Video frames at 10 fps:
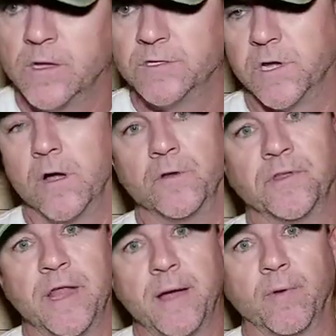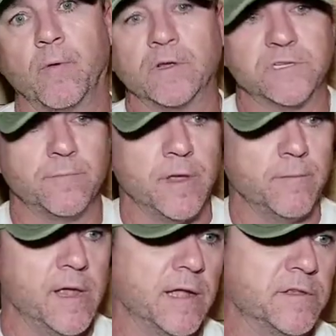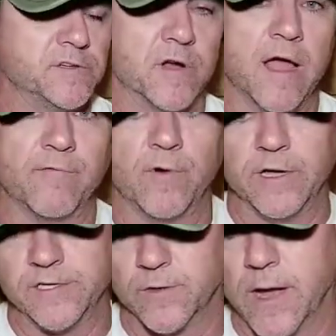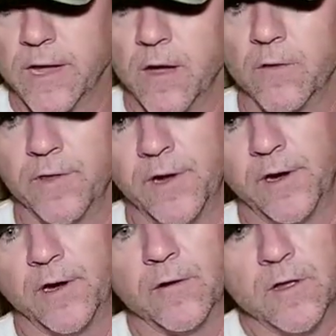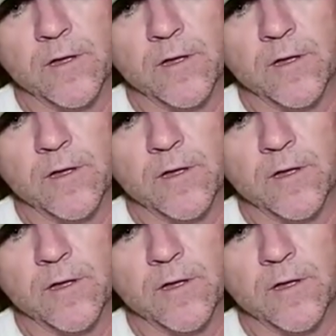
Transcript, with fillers: So the neighbor wants to meet me at the driveway, so I go there